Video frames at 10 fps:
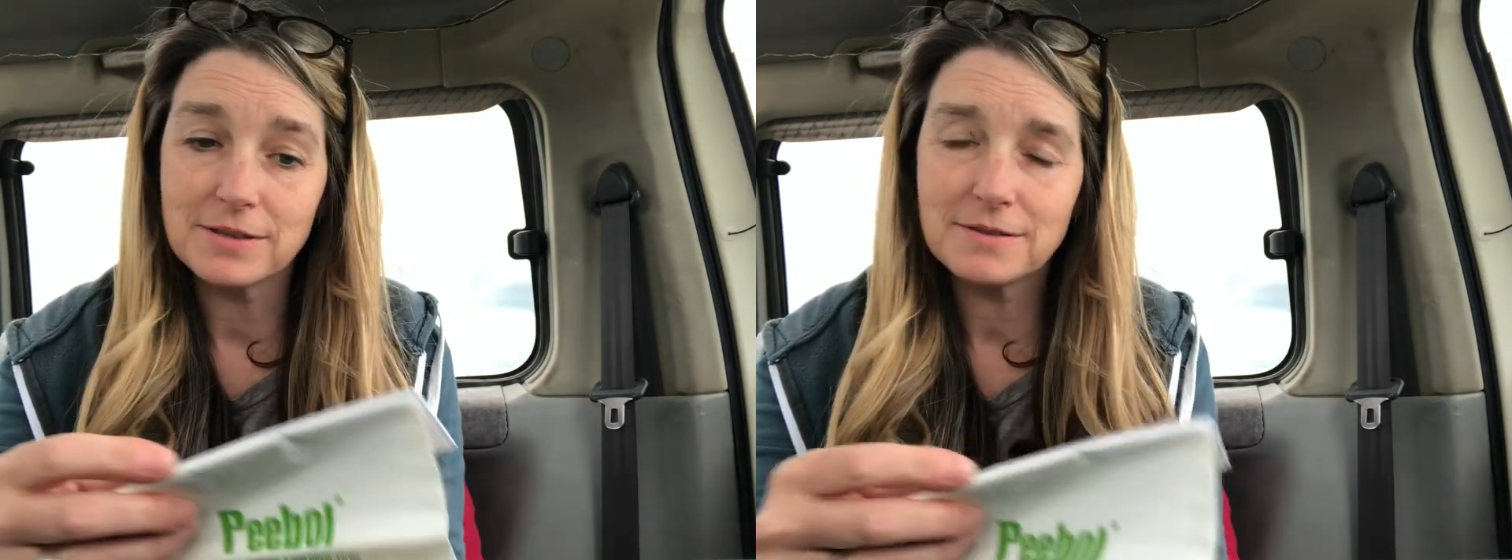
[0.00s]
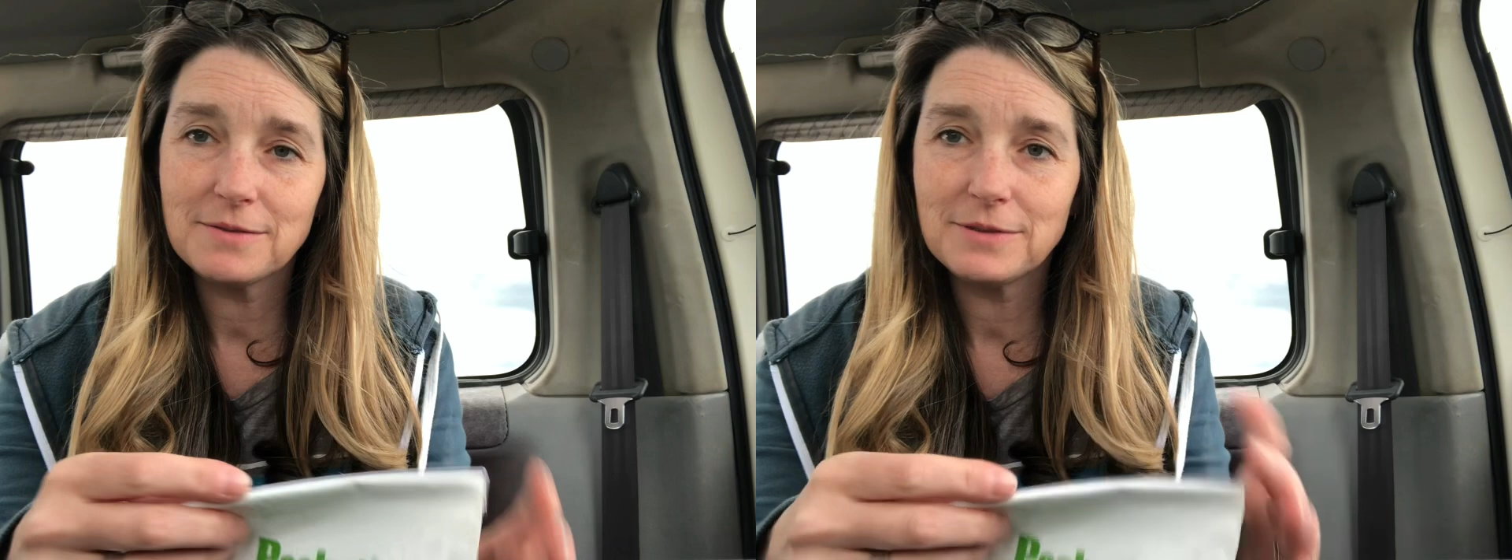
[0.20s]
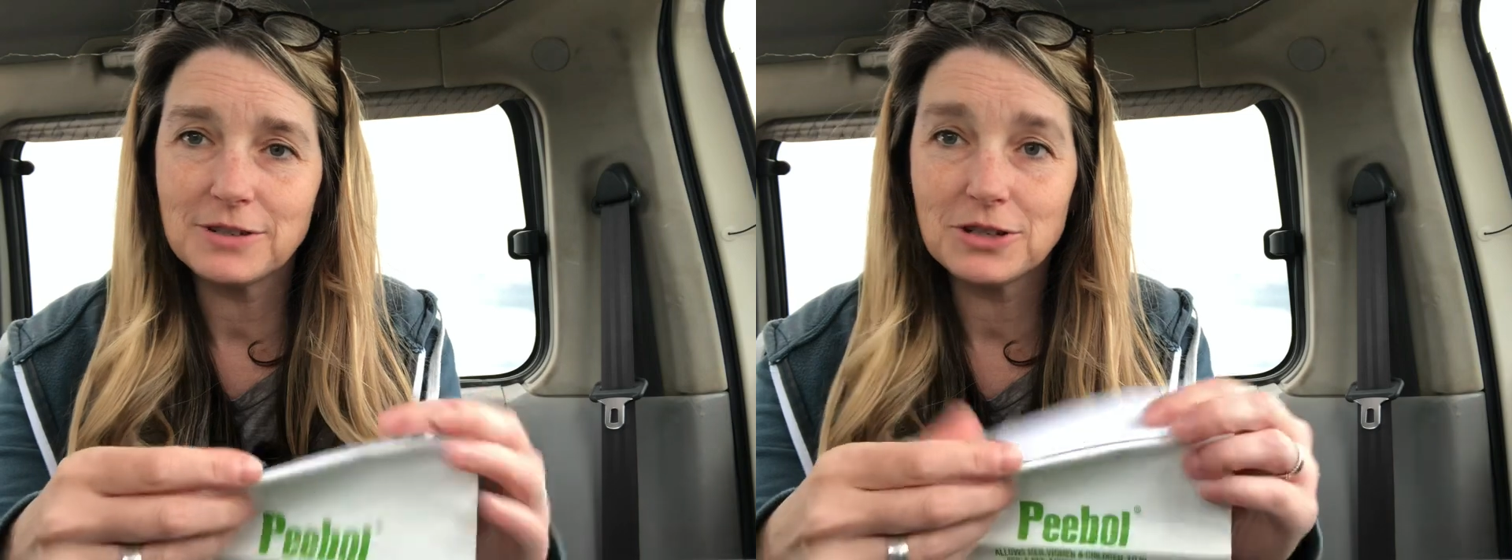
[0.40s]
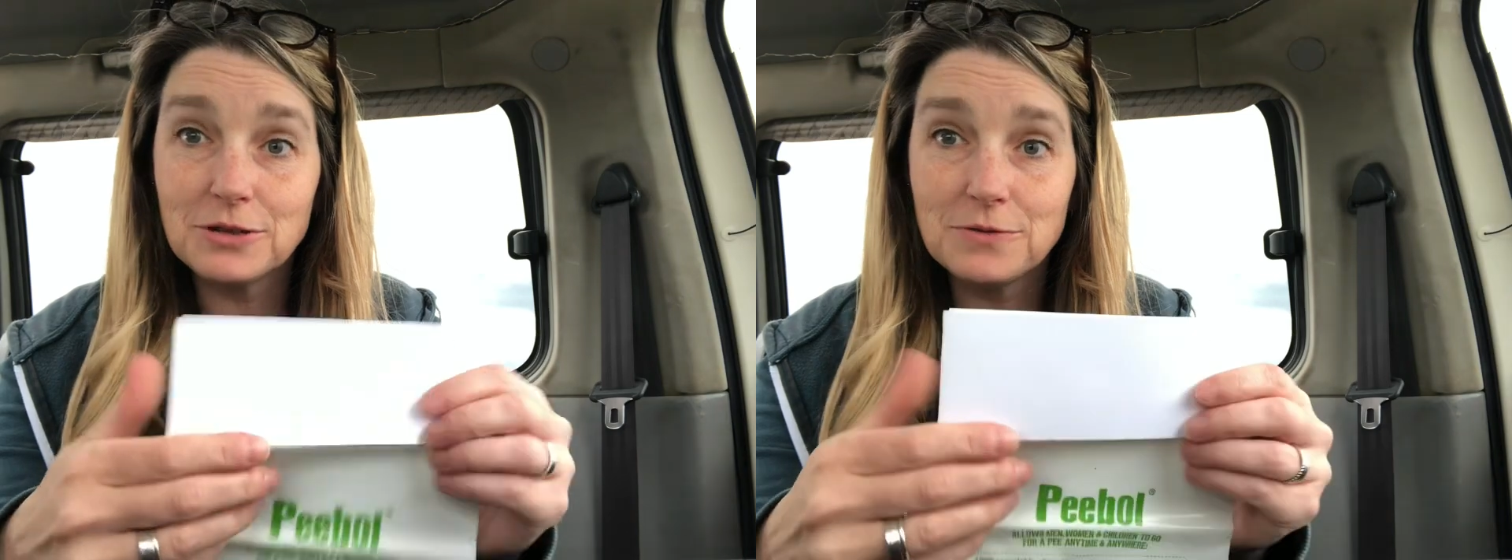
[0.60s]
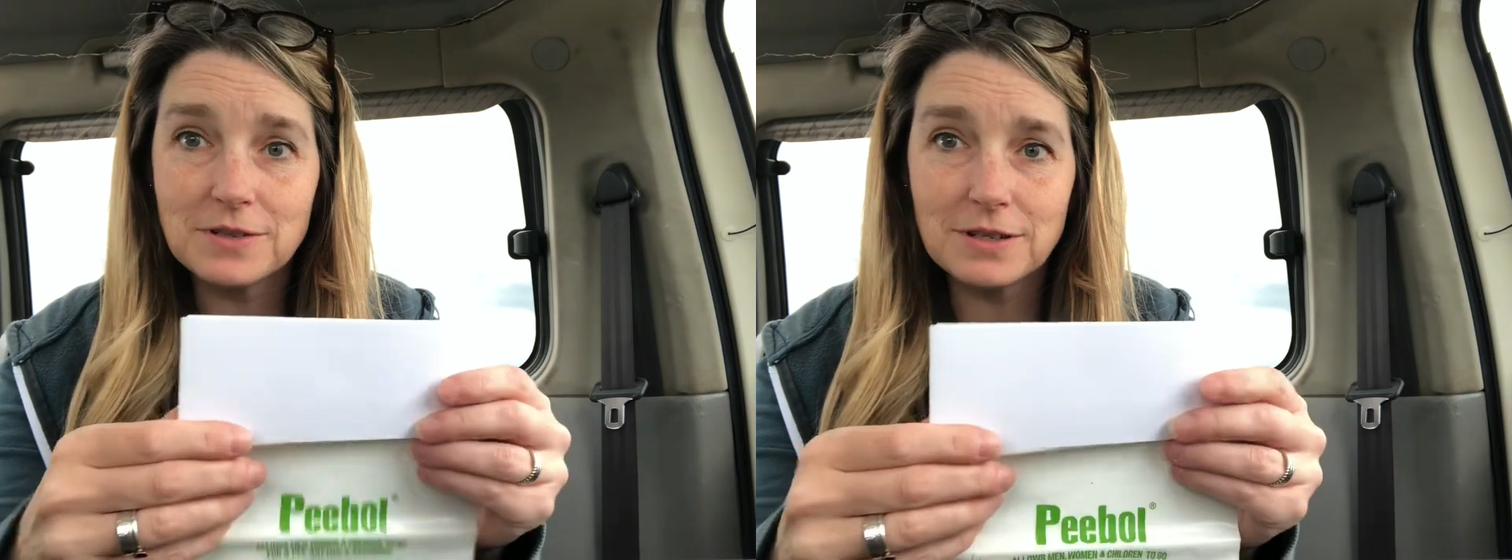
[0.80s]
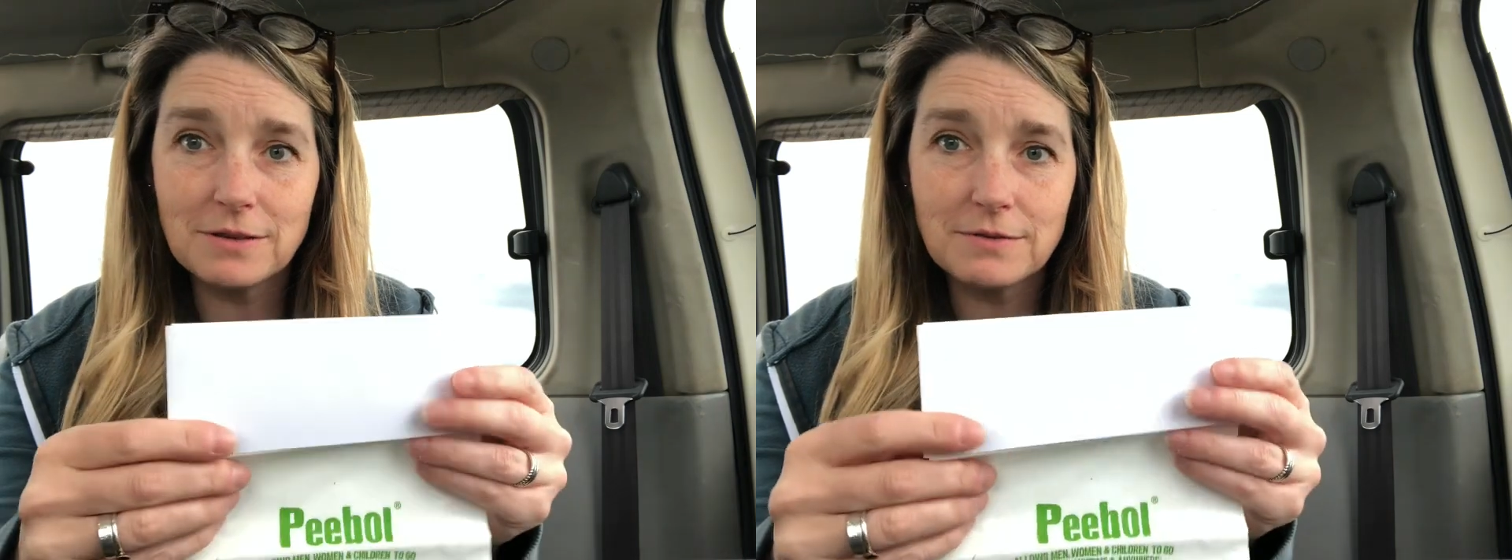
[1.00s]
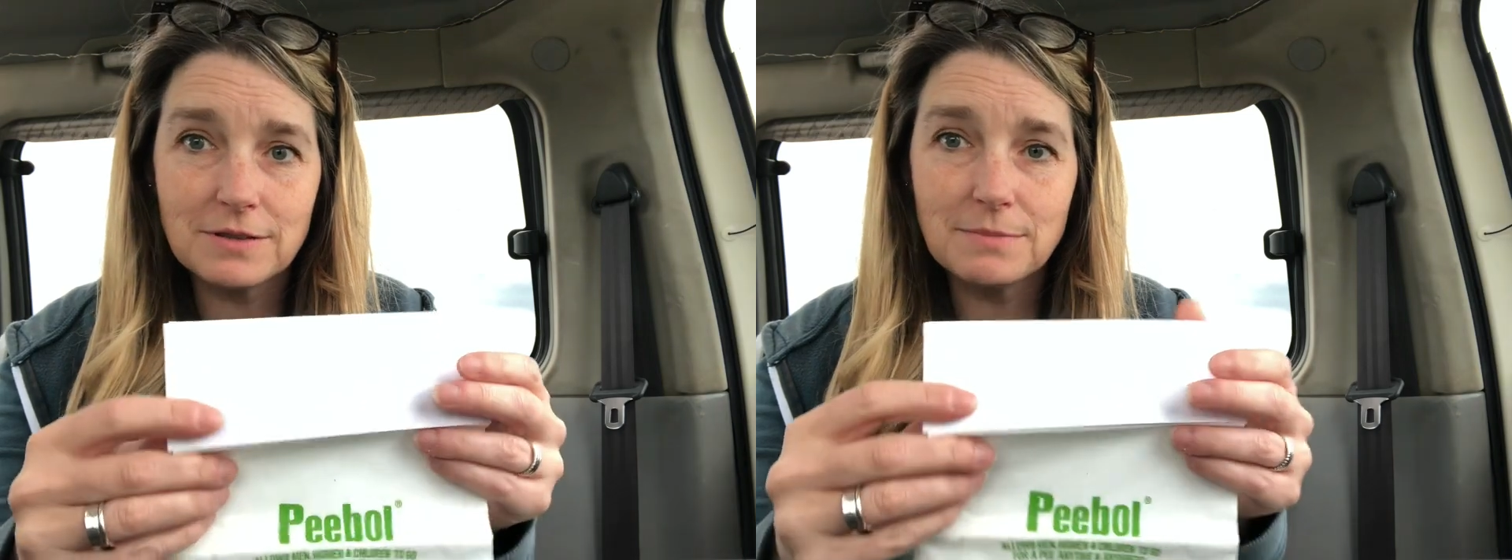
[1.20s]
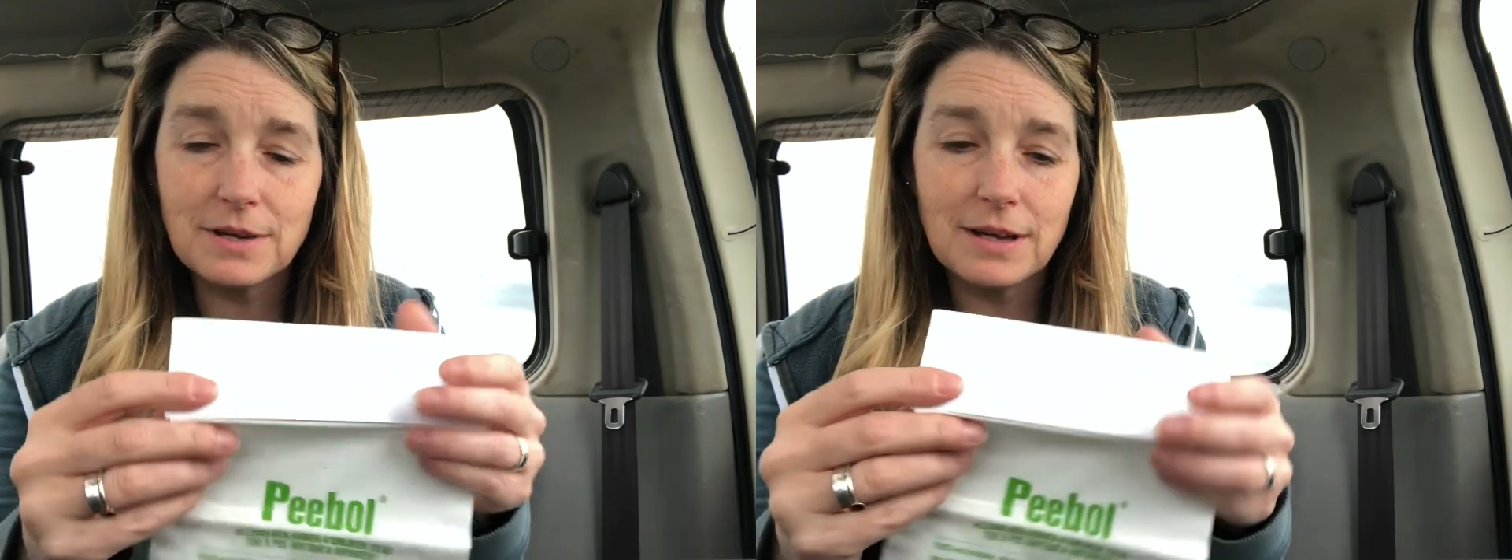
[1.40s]
so I wouldn't choose to use
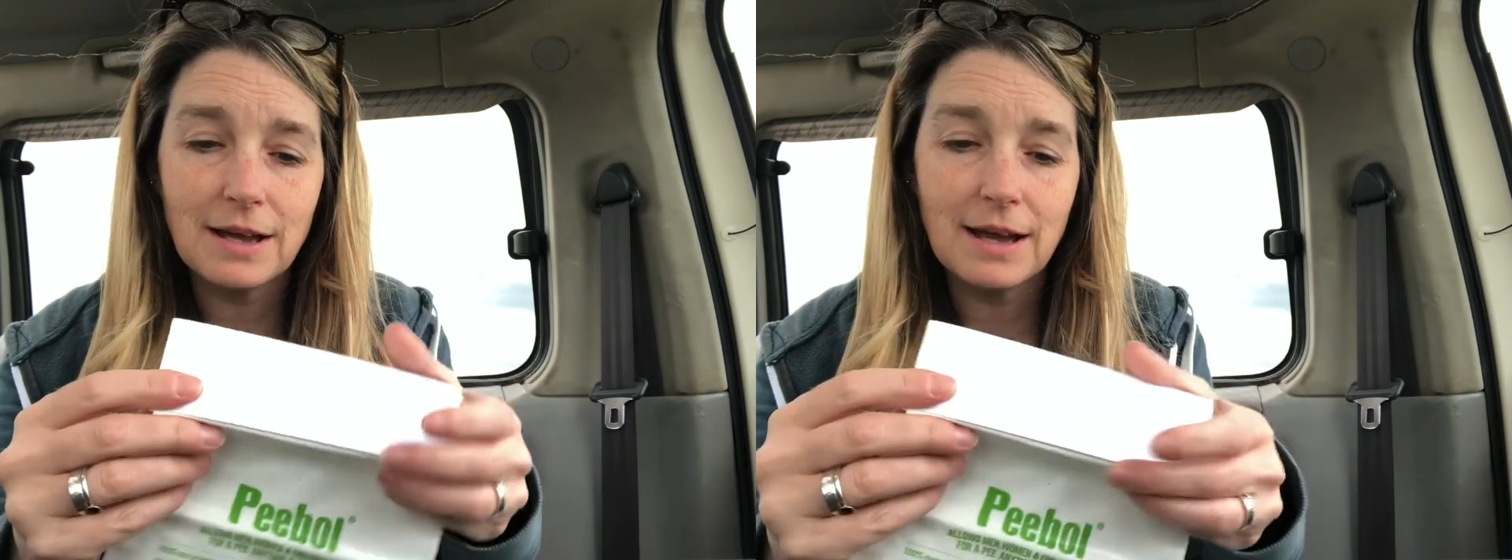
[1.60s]
them, but